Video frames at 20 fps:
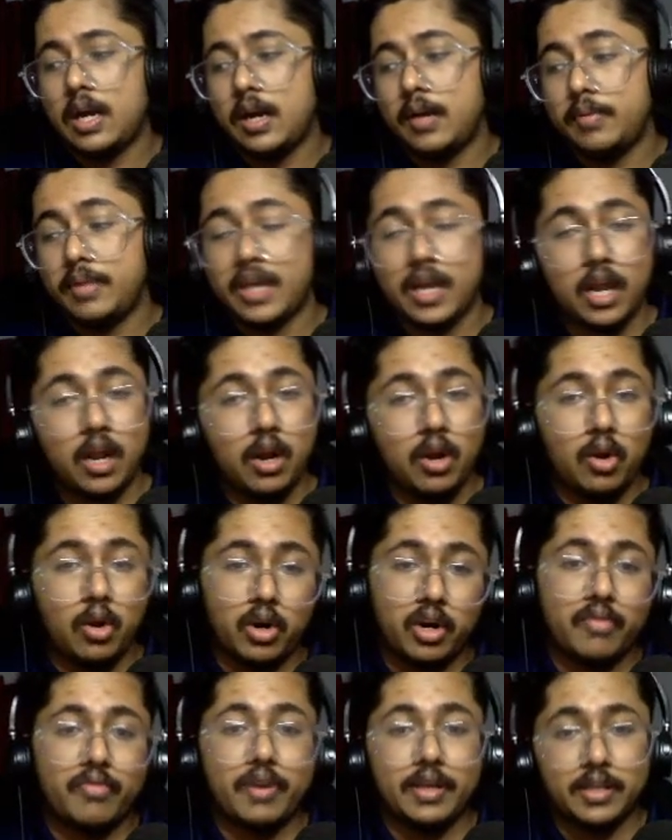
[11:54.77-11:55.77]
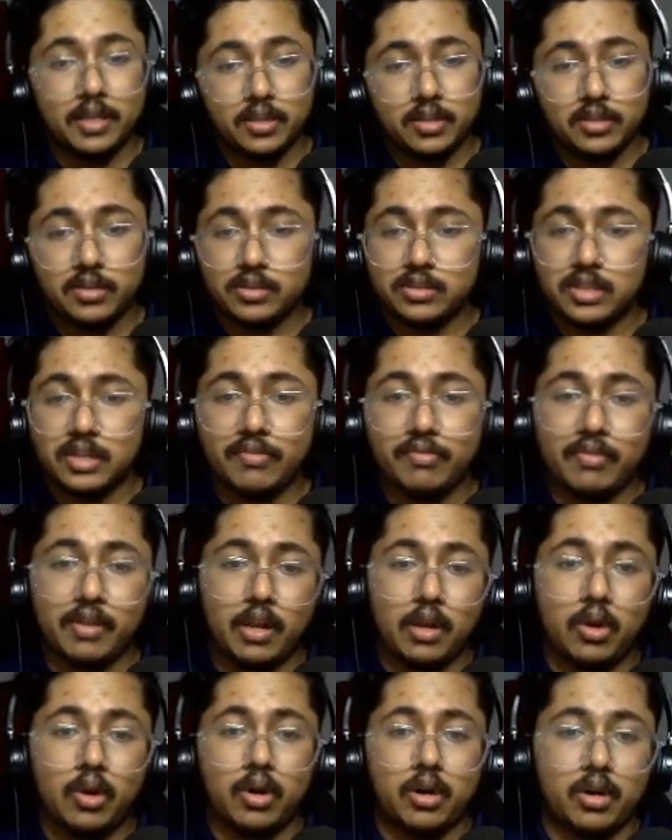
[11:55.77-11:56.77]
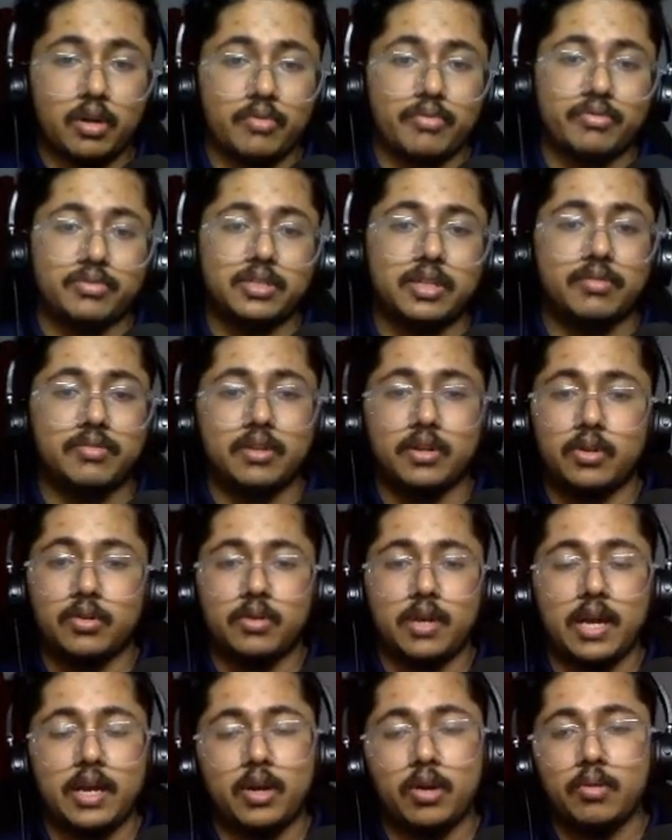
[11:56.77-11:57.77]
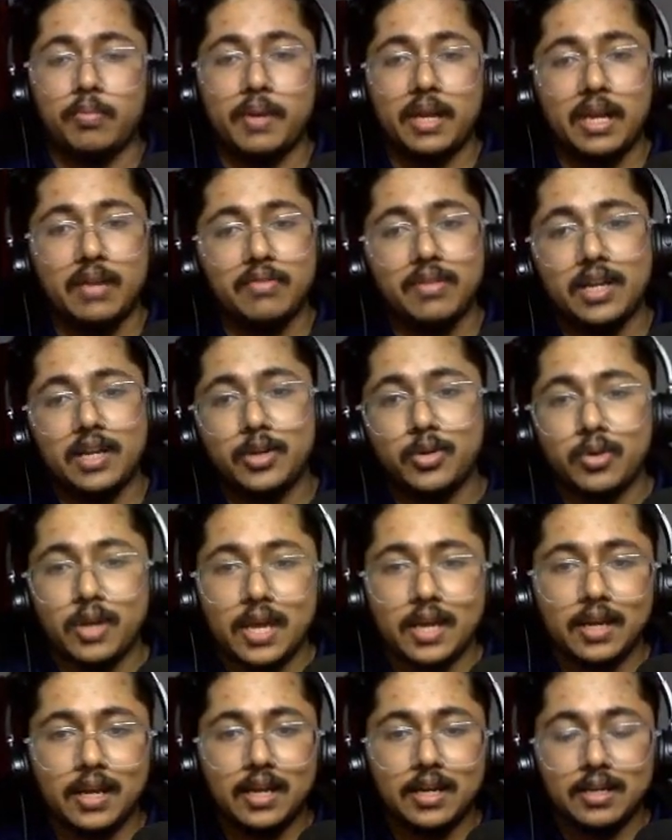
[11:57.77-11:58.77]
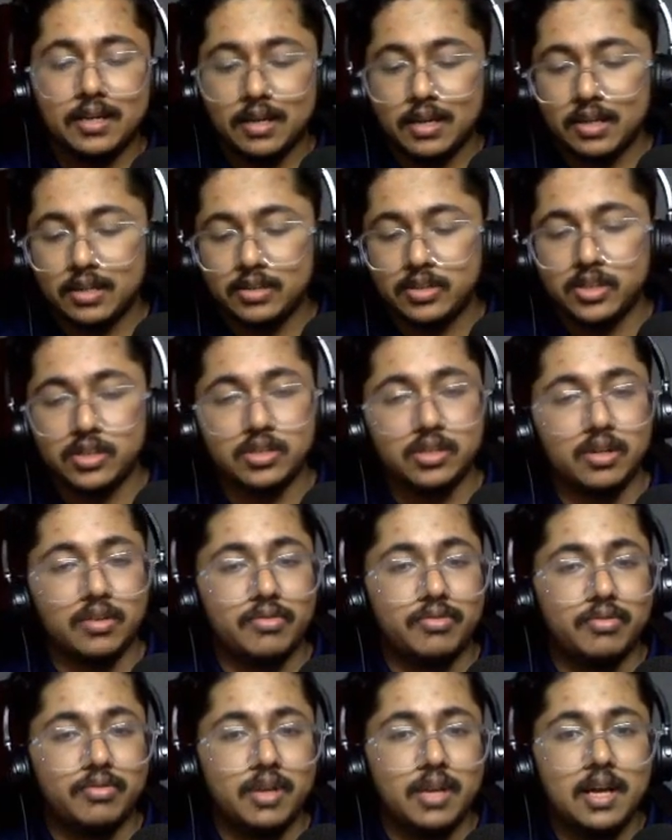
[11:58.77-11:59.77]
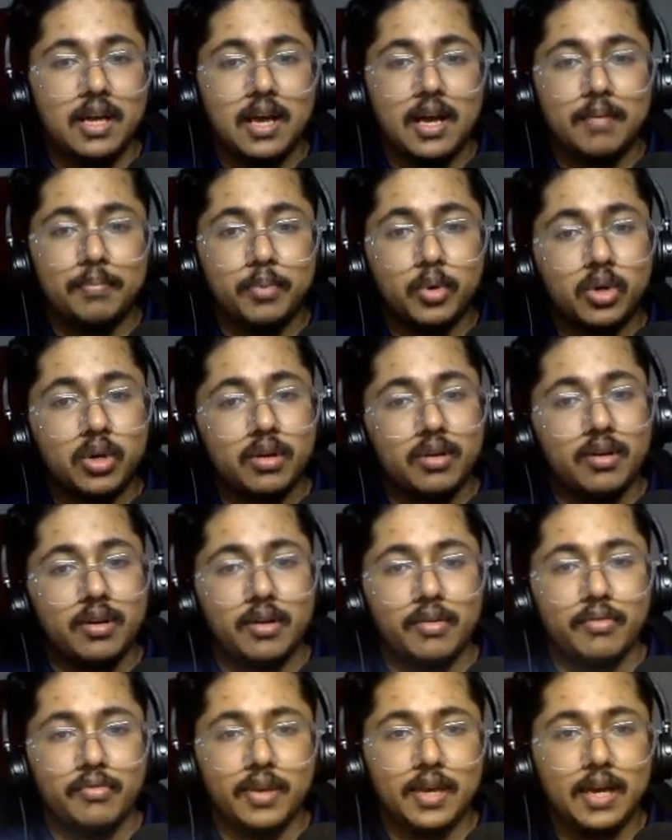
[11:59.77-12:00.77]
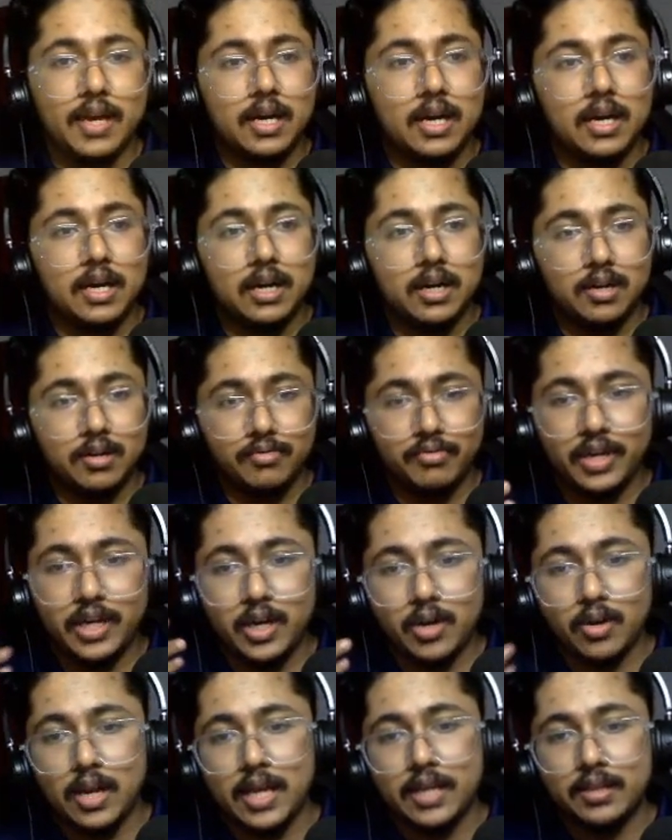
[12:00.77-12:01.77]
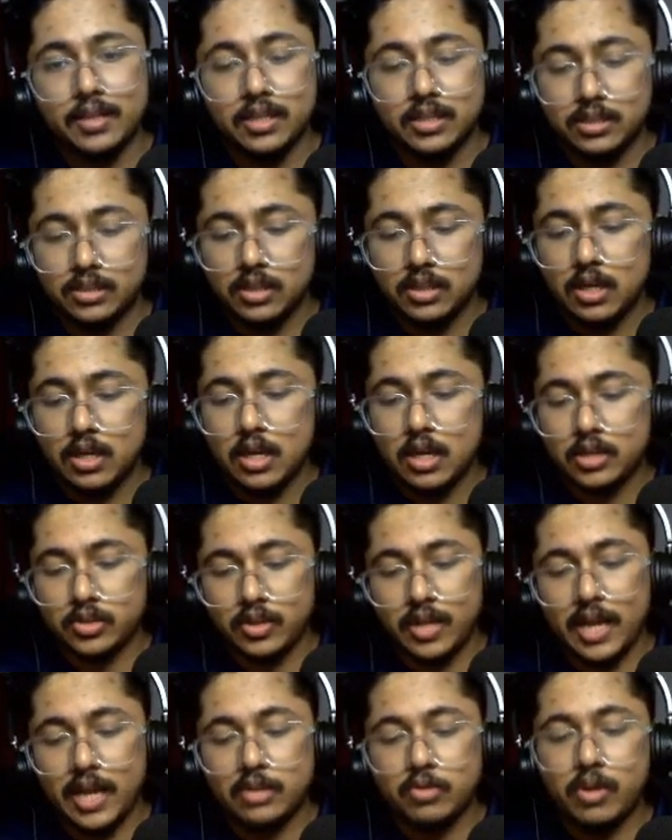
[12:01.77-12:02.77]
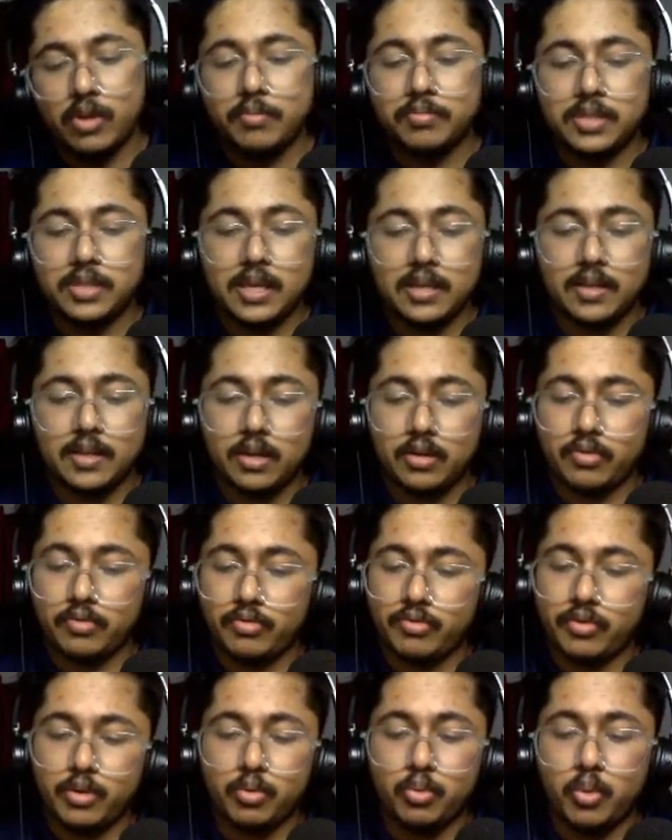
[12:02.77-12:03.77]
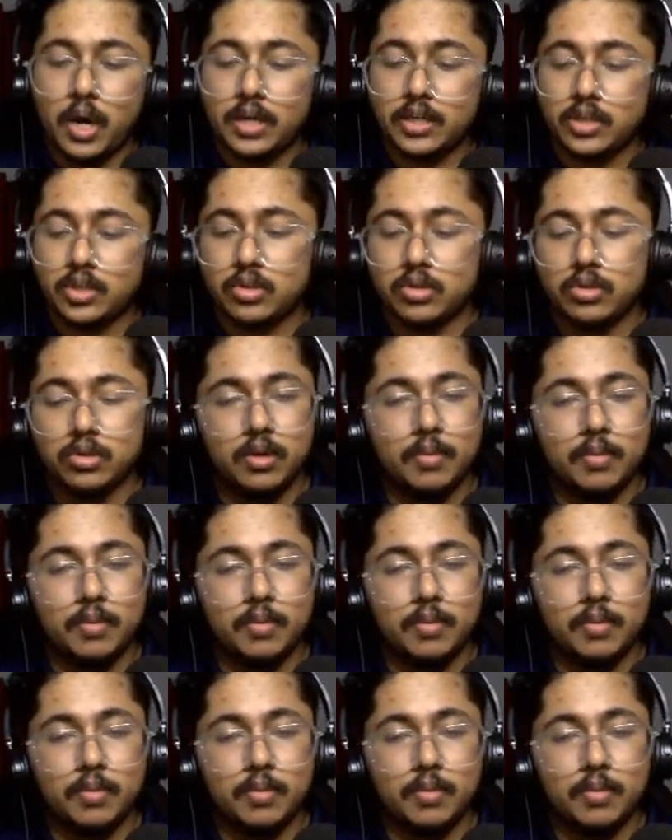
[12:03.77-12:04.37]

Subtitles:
There are a lot of other stuff, a lot of stuff, I don't believe that you can get a gist of a book via a video like this. So that's why I'm saying that if you want to